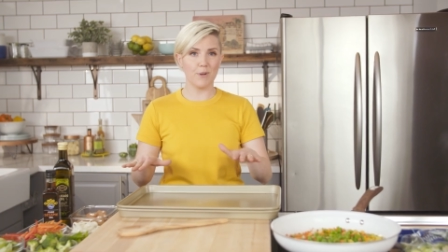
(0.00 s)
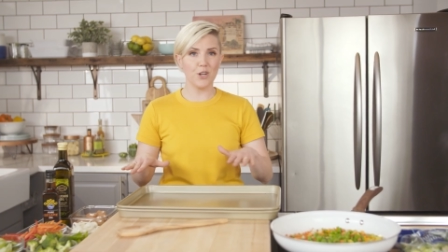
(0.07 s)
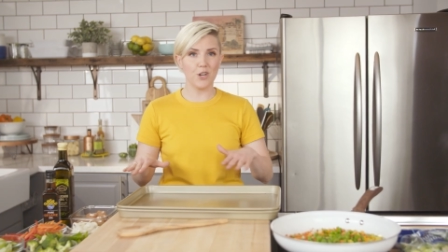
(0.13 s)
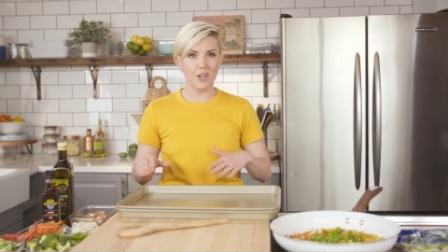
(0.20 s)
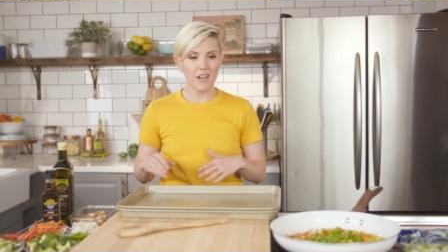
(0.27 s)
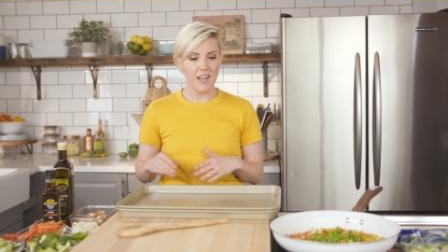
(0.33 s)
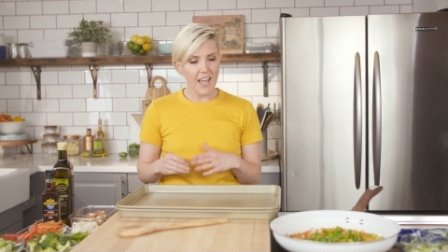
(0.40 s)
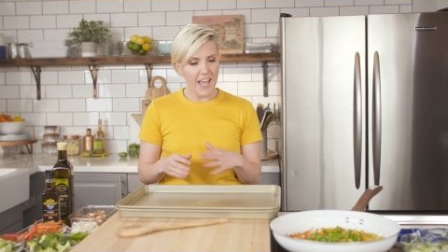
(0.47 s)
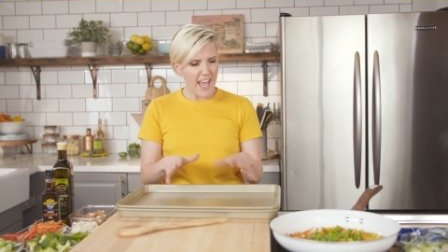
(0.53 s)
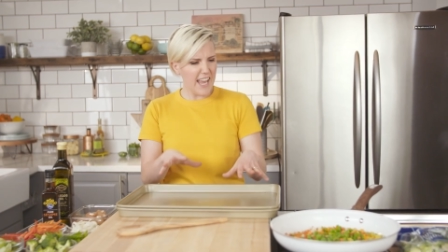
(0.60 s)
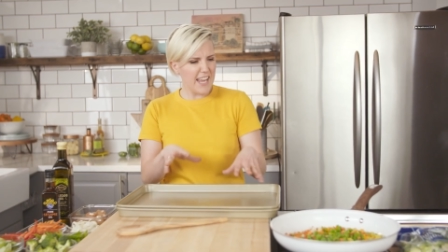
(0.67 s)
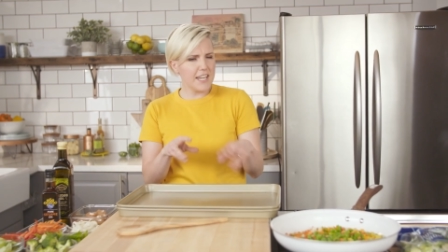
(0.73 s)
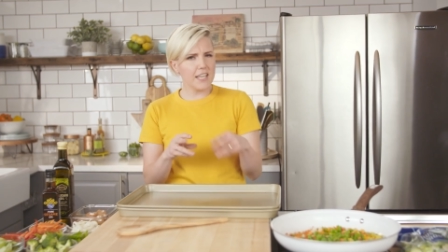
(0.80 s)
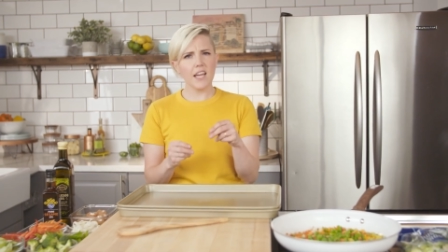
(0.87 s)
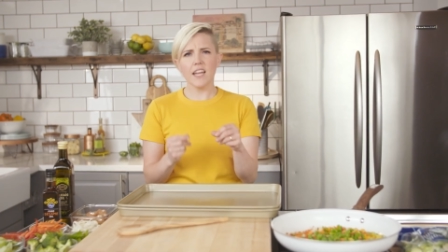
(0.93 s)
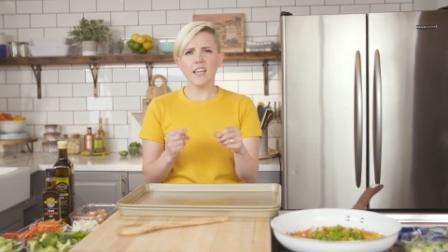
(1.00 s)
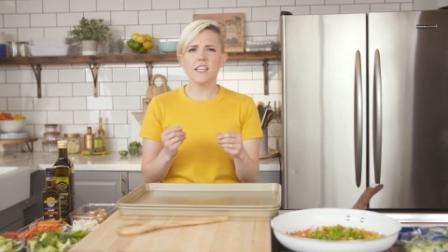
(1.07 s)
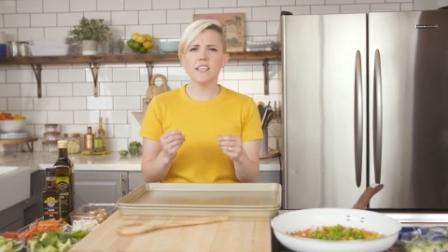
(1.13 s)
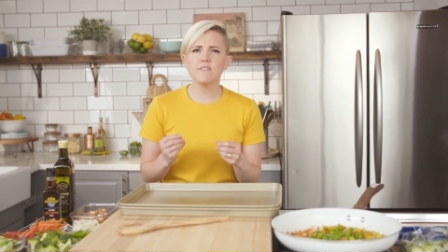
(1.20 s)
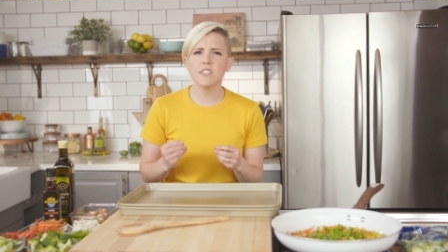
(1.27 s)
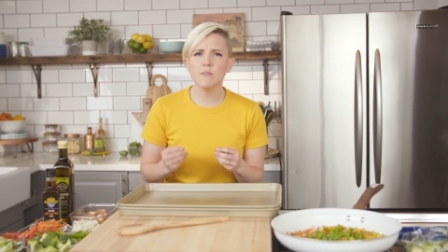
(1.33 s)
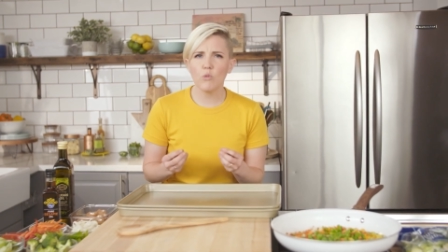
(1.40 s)
burn, and it kind of
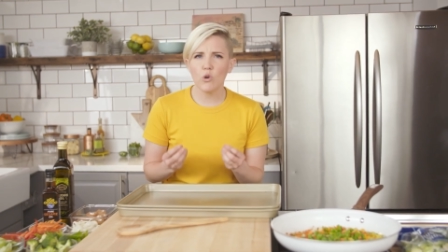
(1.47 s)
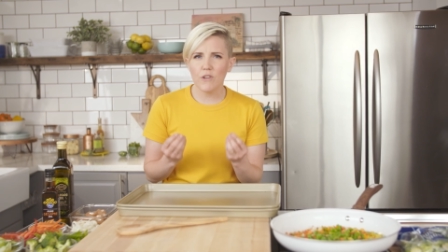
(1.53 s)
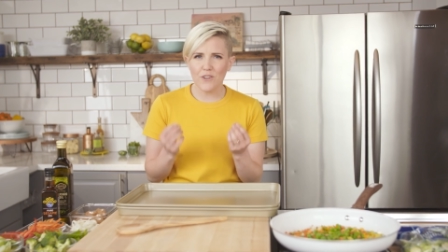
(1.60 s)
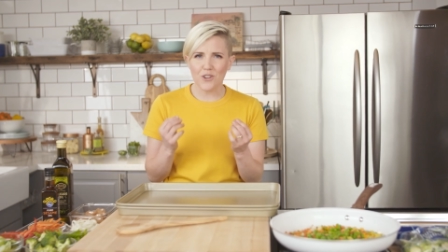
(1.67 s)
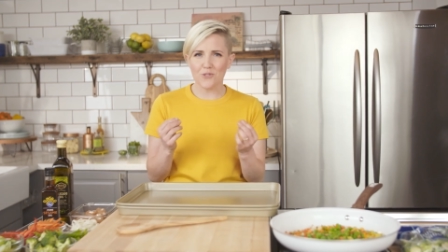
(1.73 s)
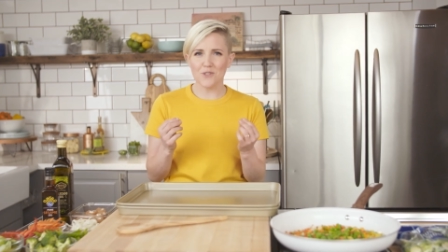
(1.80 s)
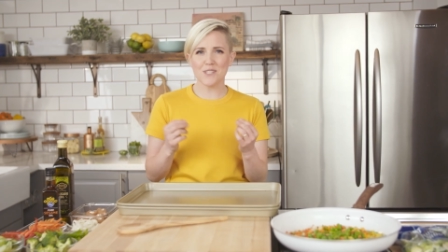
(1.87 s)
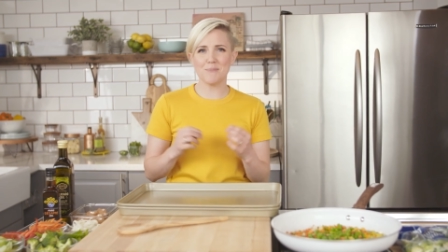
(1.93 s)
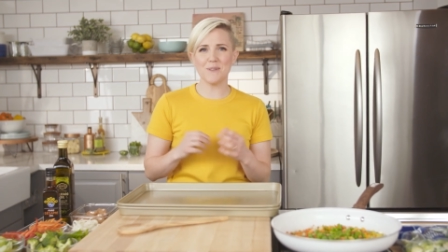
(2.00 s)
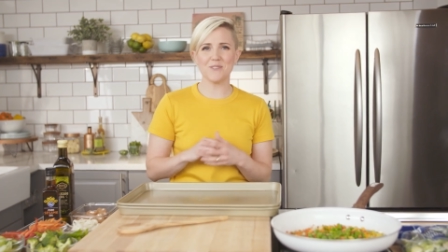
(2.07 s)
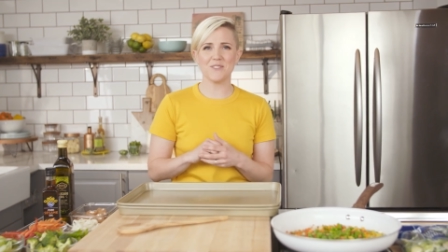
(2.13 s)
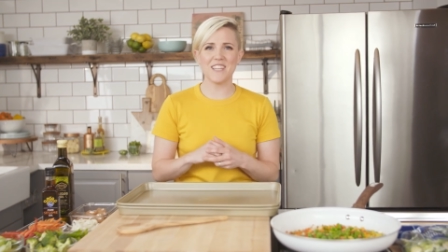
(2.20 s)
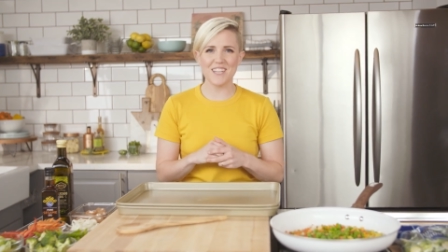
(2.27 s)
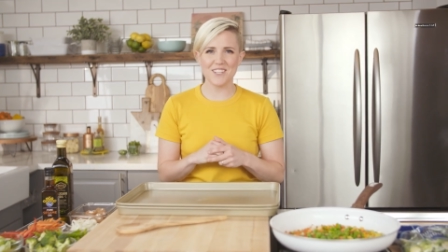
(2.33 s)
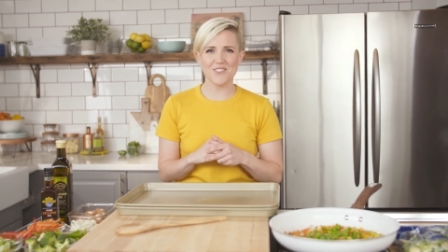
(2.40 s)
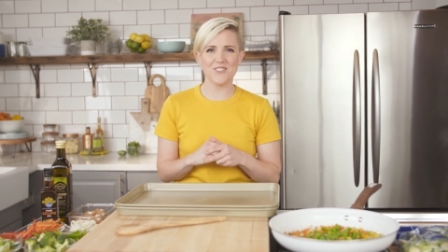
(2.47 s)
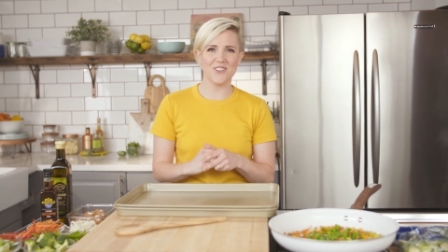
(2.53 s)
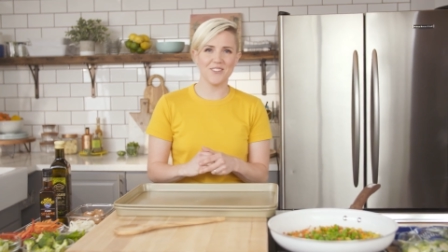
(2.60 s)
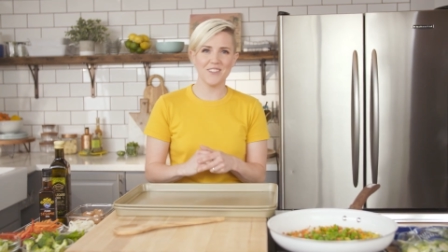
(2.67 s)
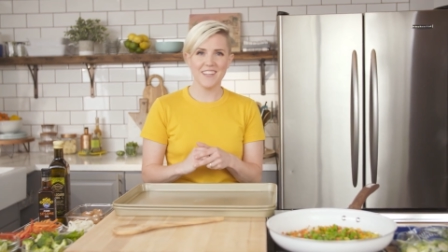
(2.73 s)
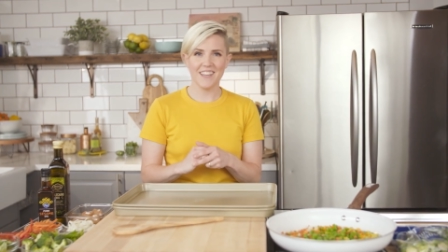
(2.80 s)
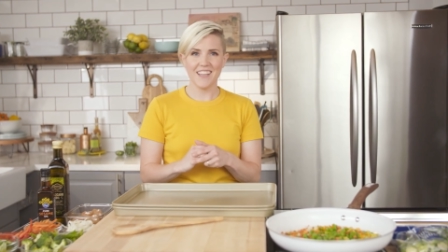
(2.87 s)
gives it more of a crispier texture.